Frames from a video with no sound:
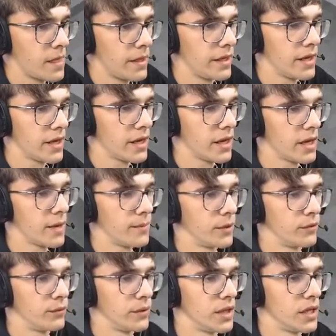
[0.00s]
Yeah,
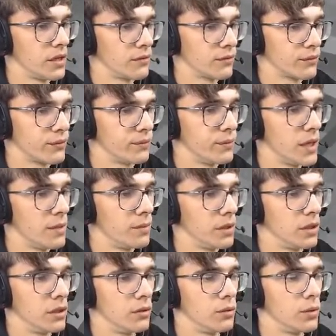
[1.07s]
but we have
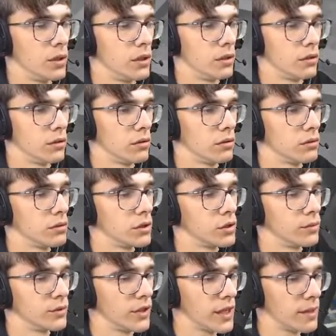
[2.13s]
maybe
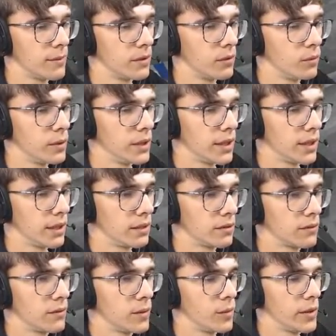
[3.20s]
some time in a weekend
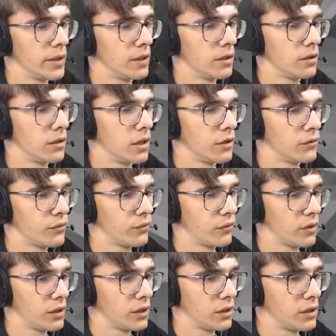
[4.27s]
when we are
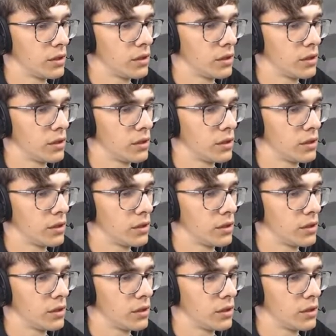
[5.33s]
free.